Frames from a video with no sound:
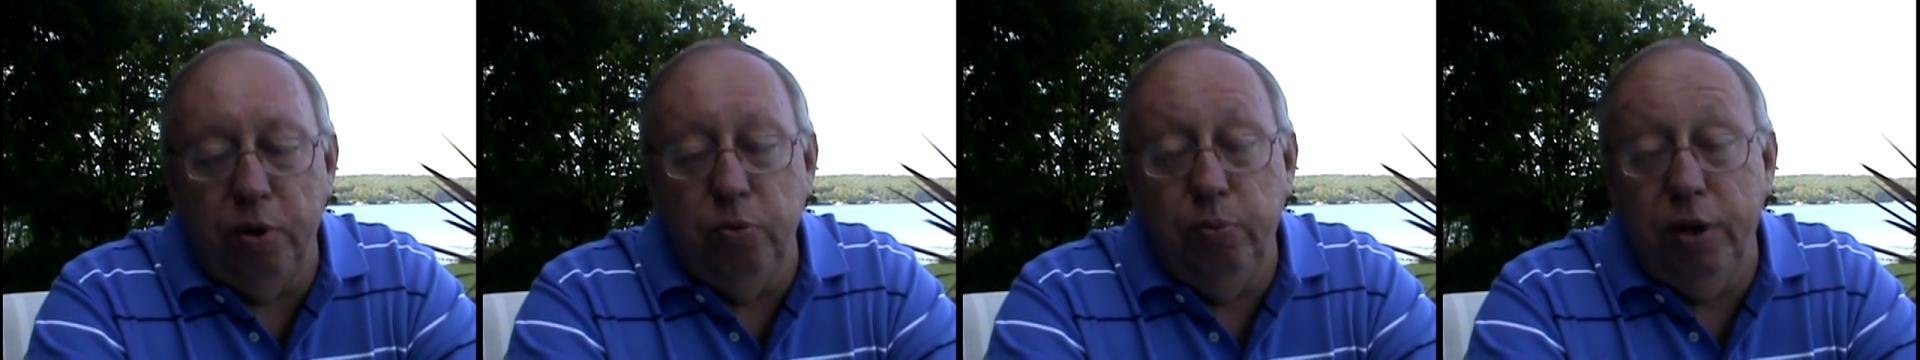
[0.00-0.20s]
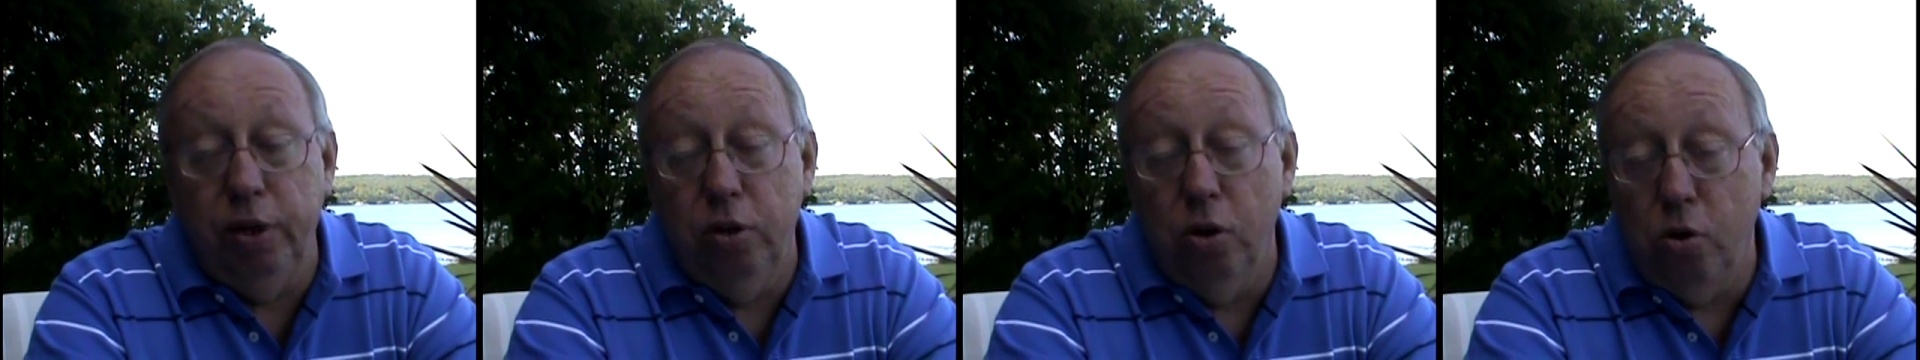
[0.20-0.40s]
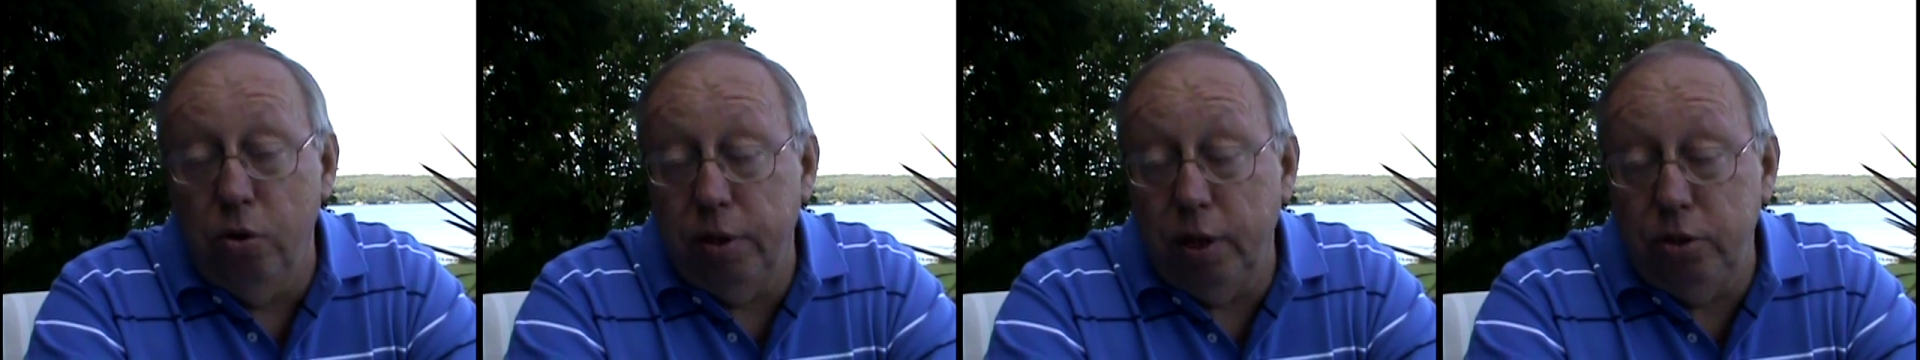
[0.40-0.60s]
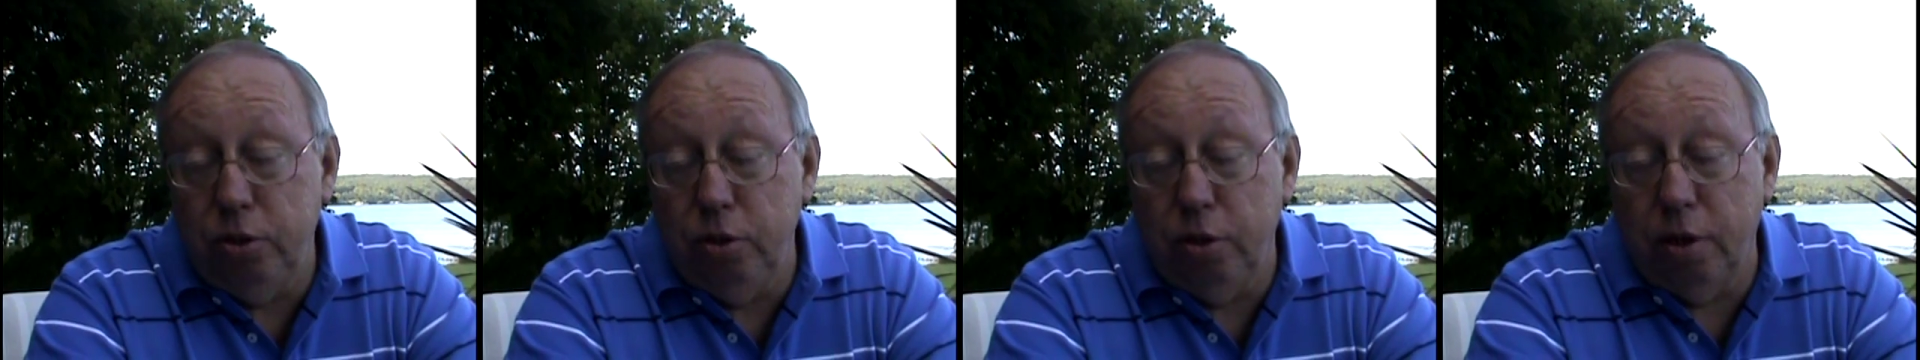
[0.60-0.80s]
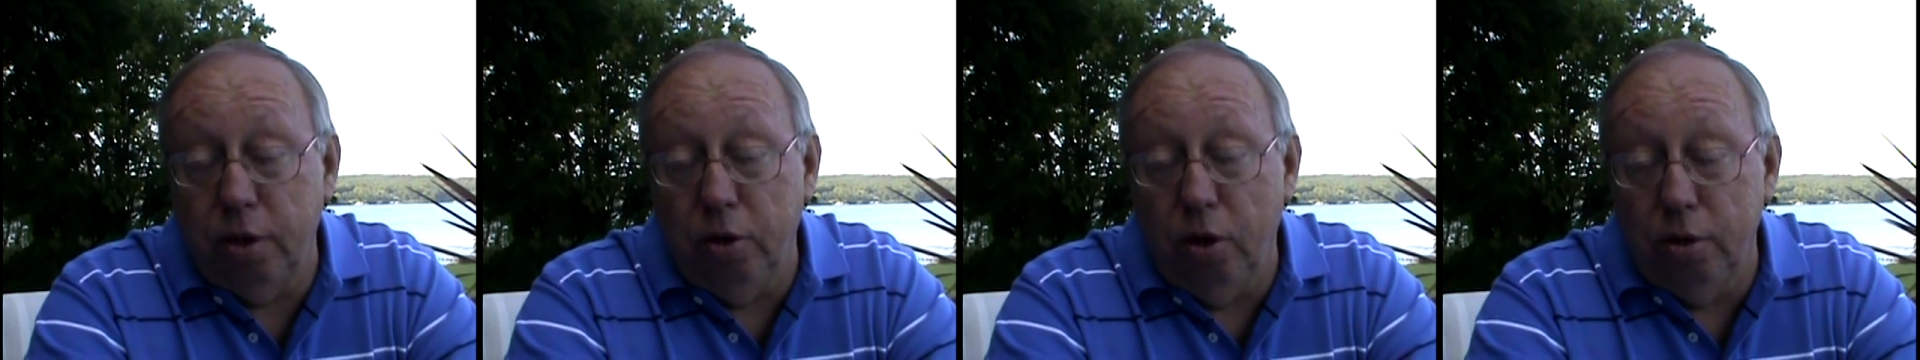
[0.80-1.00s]
and we know that
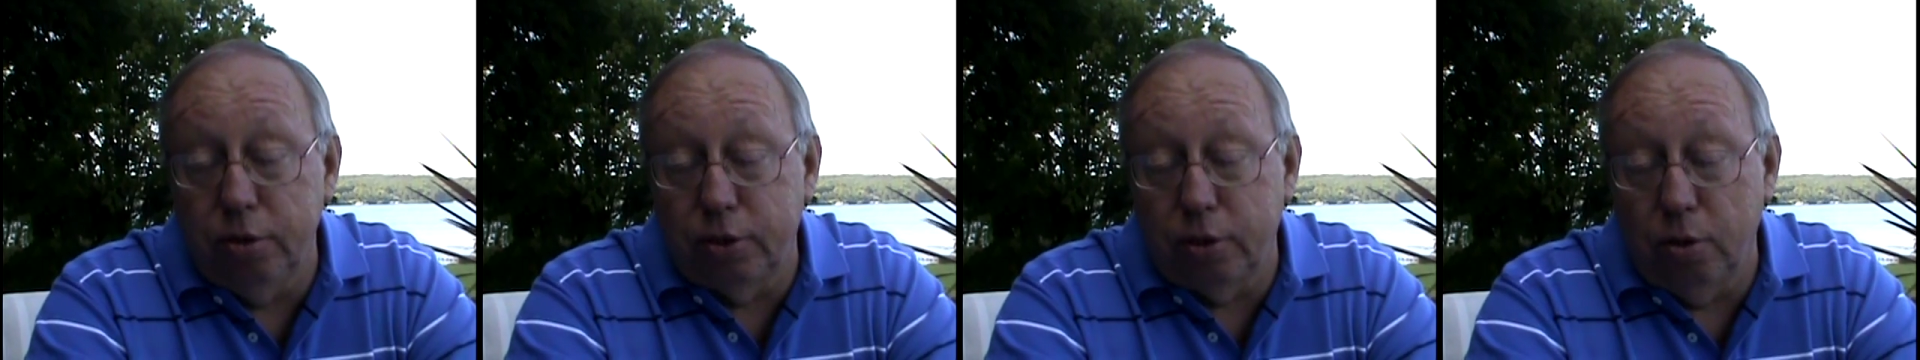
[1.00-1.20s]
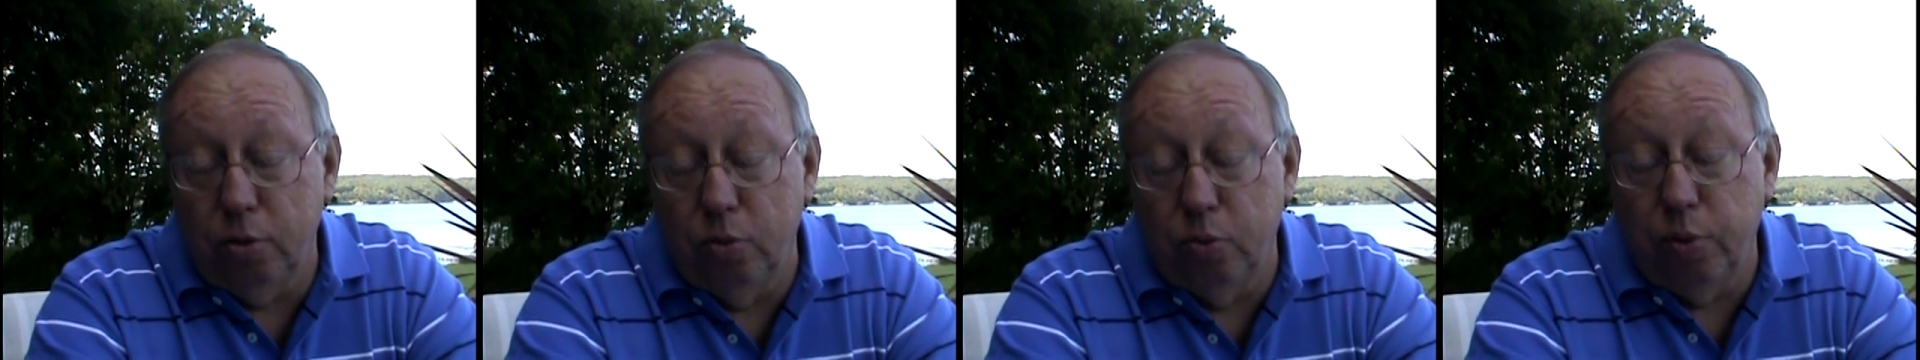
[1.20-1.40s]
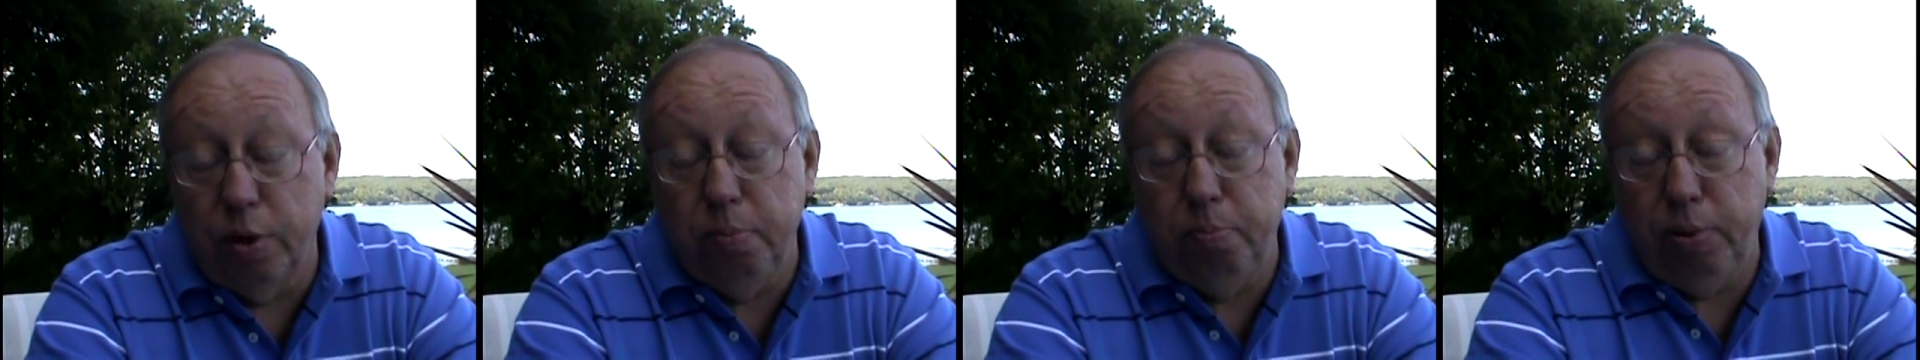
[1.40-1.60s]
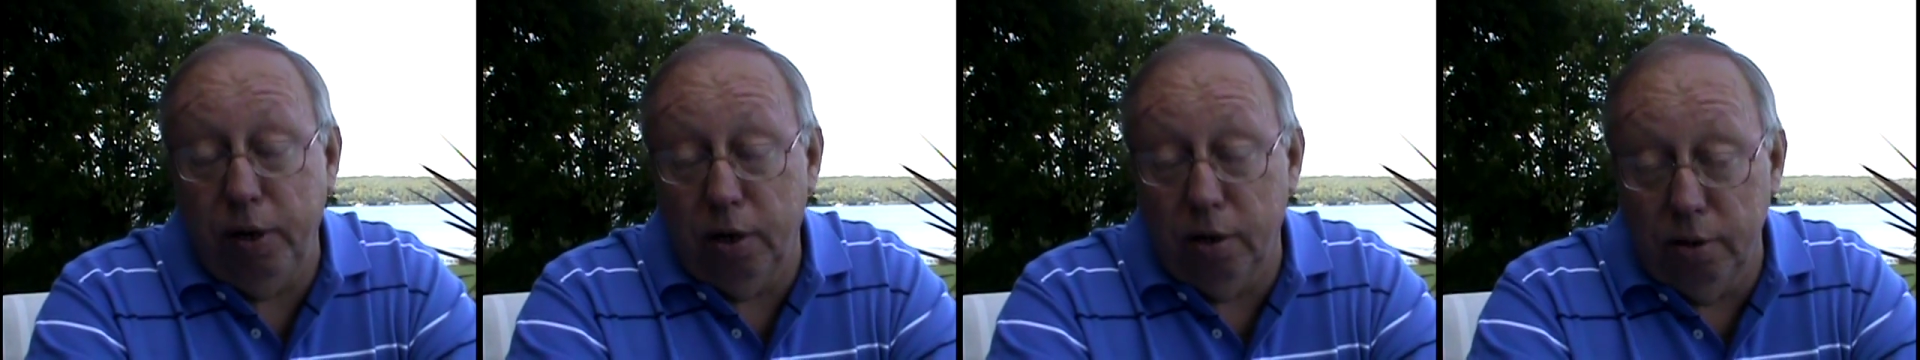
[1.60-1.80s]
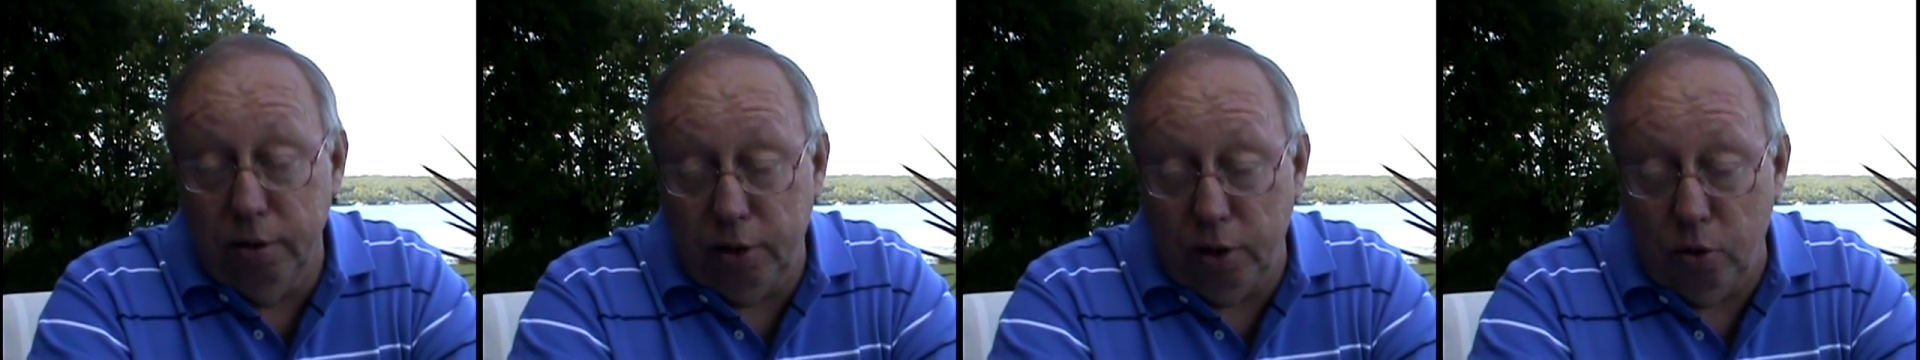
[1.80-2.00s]
you can also
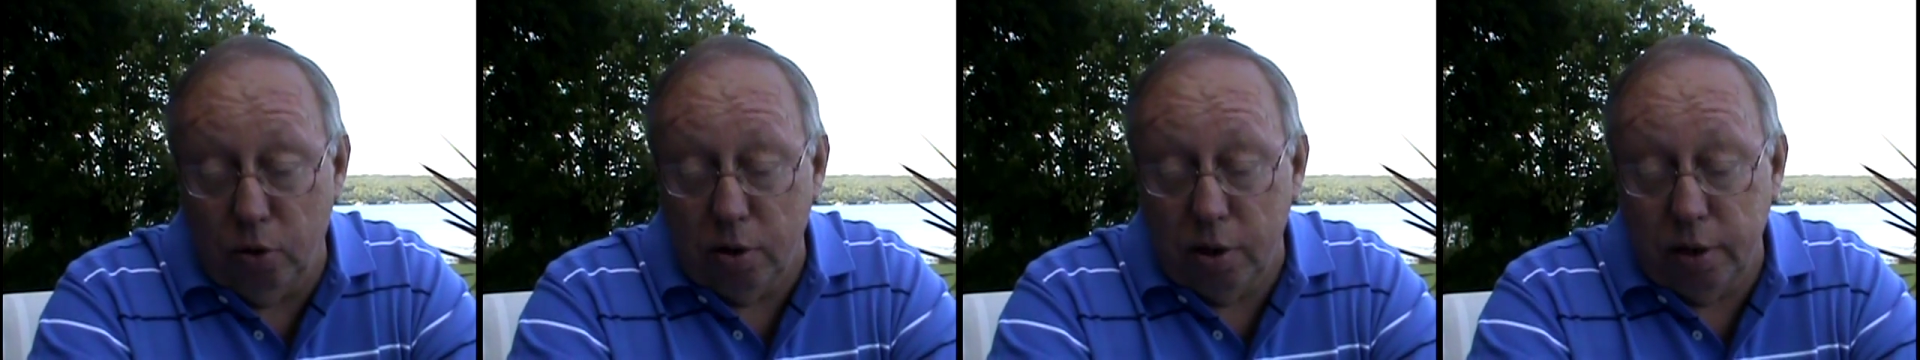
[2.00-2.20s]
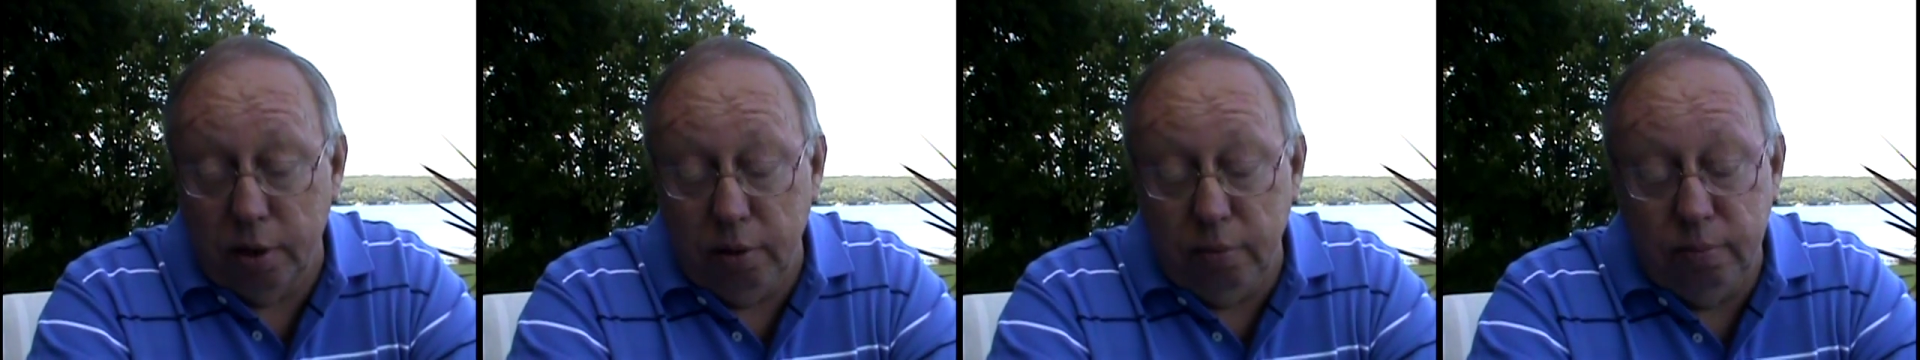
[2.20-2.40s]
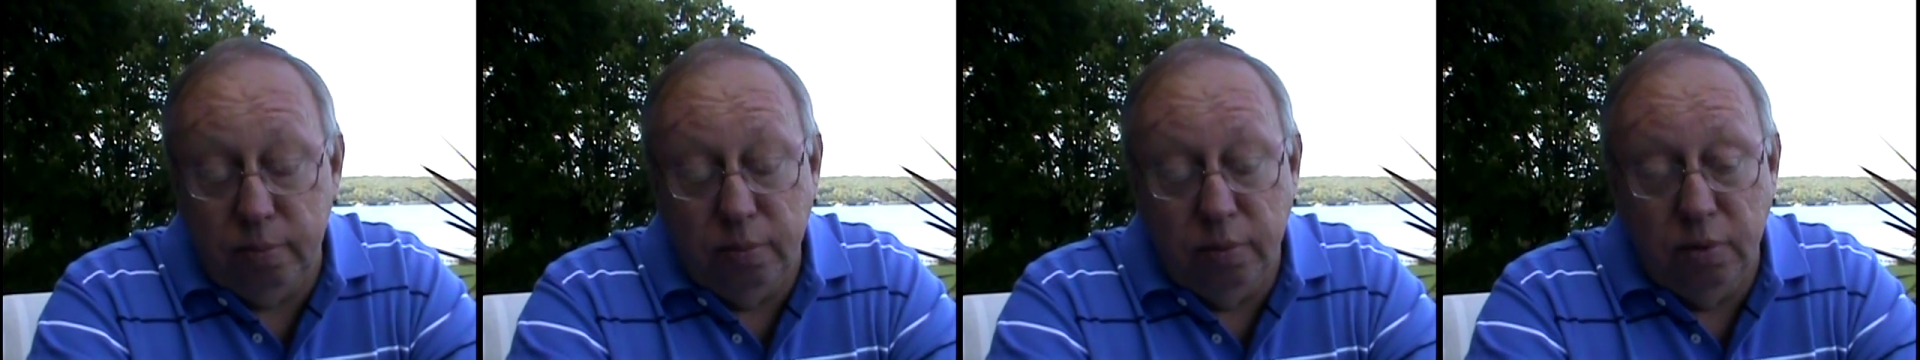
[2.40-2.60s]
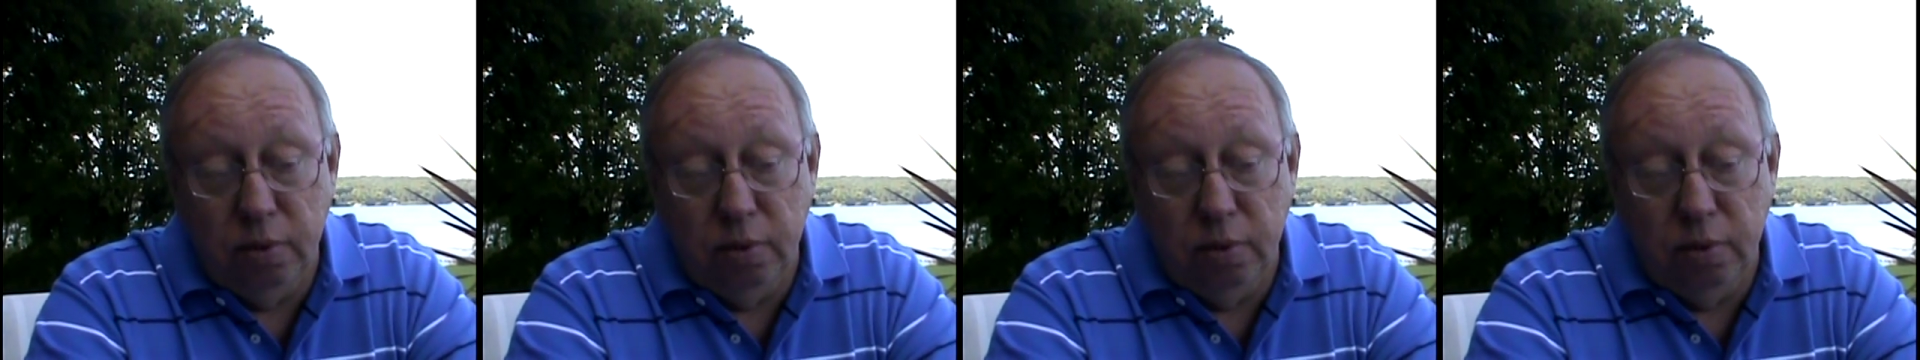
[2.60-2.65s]
repair the organ,